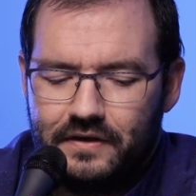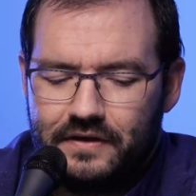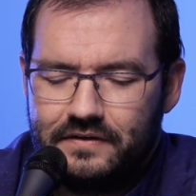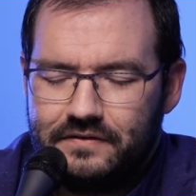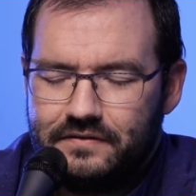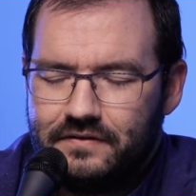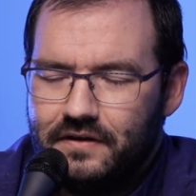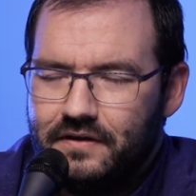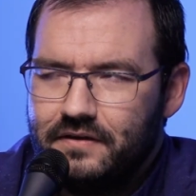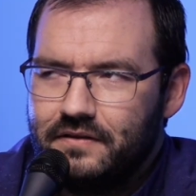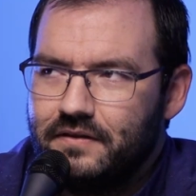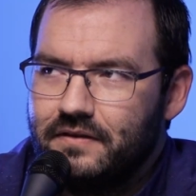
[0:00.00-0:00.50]
like I
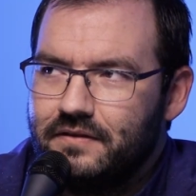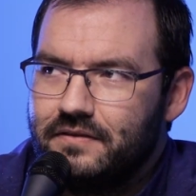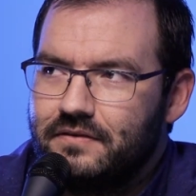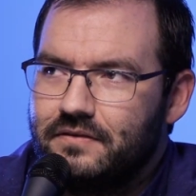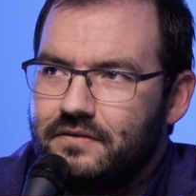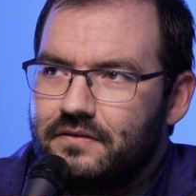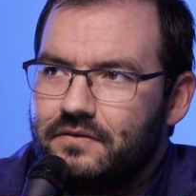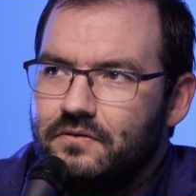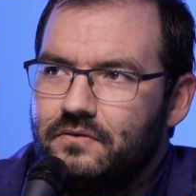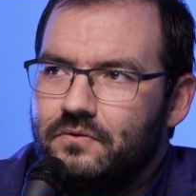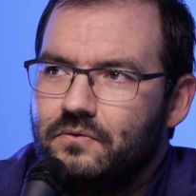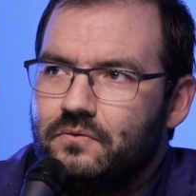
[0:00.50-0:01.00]
said,
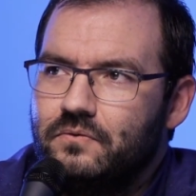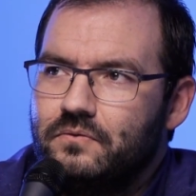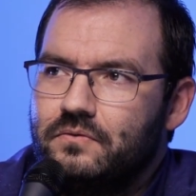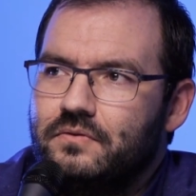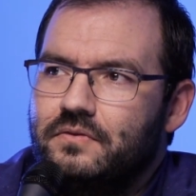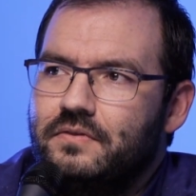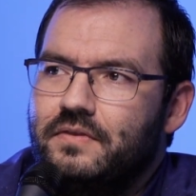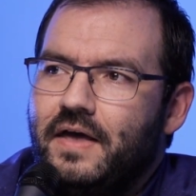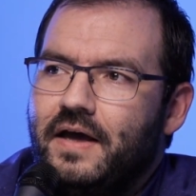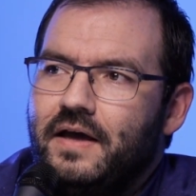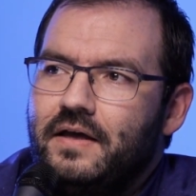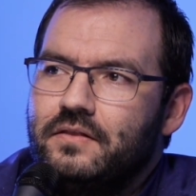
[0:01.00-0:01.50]

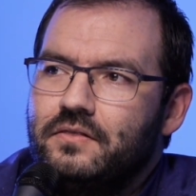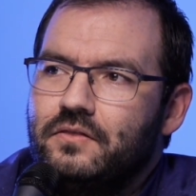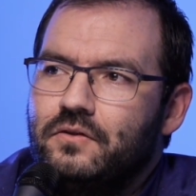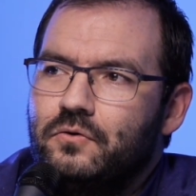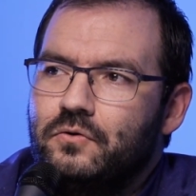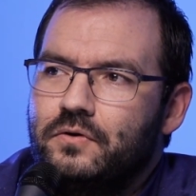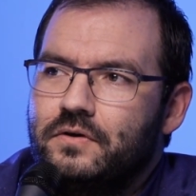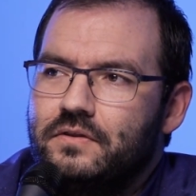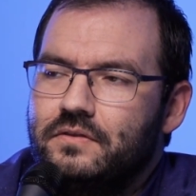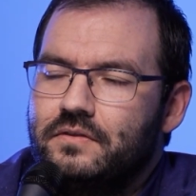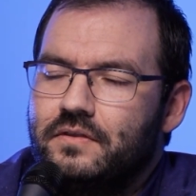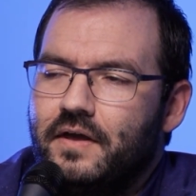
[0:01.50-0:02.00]

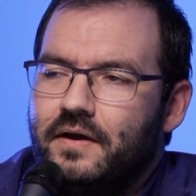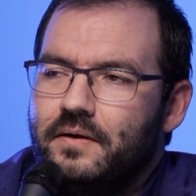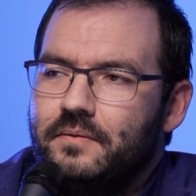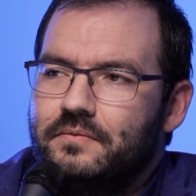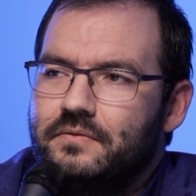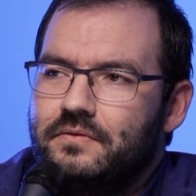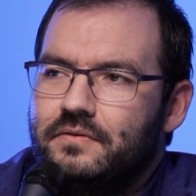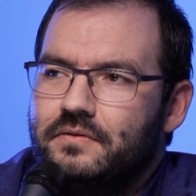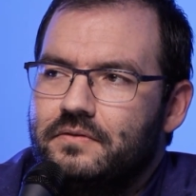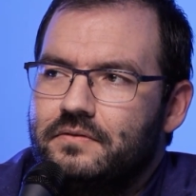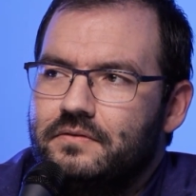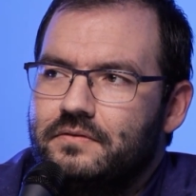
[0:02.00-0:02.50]

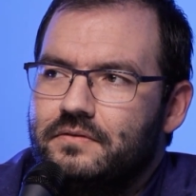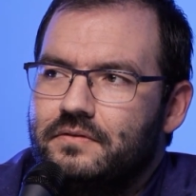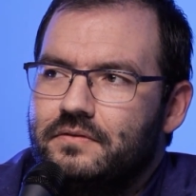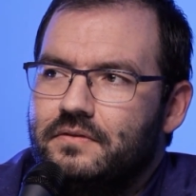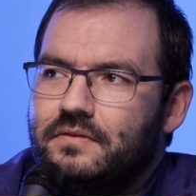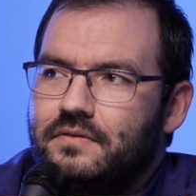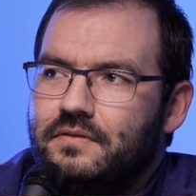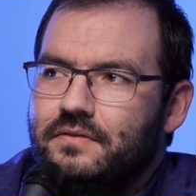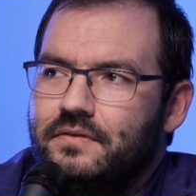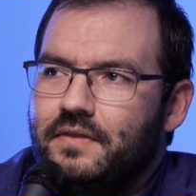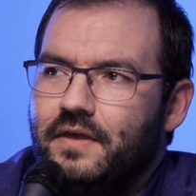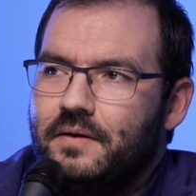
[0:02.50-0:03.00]

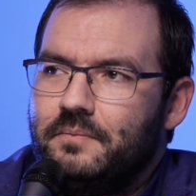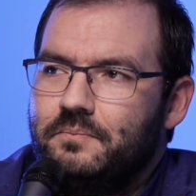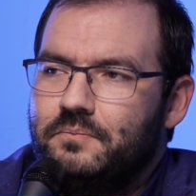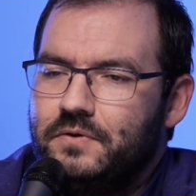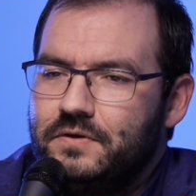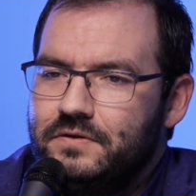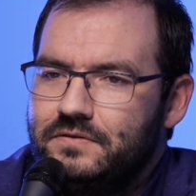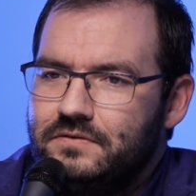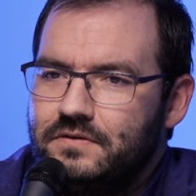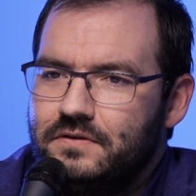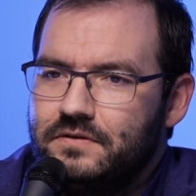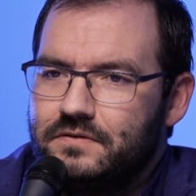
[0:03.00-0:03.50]
that
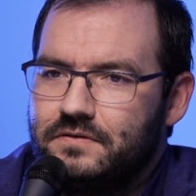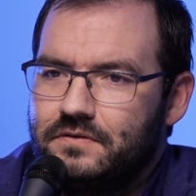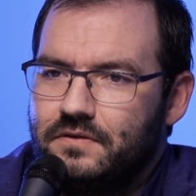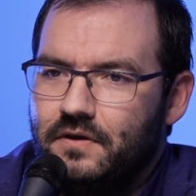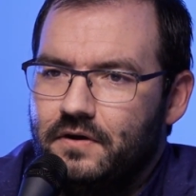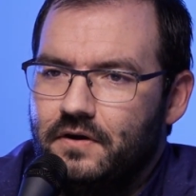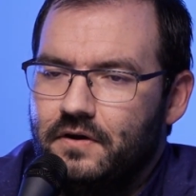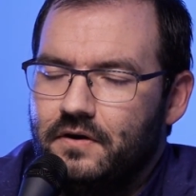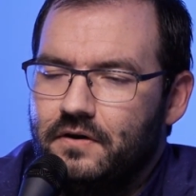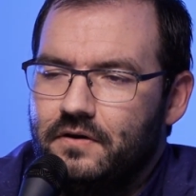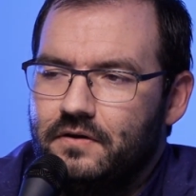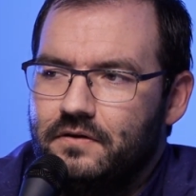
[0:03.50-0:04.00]
business
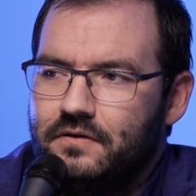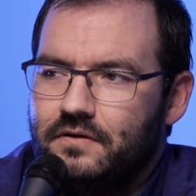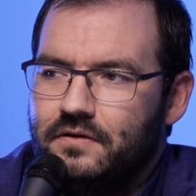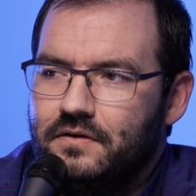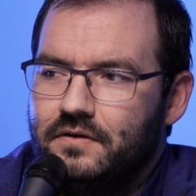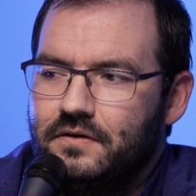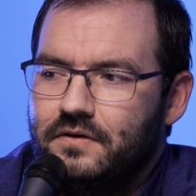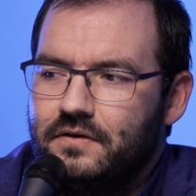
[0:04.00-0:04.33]
there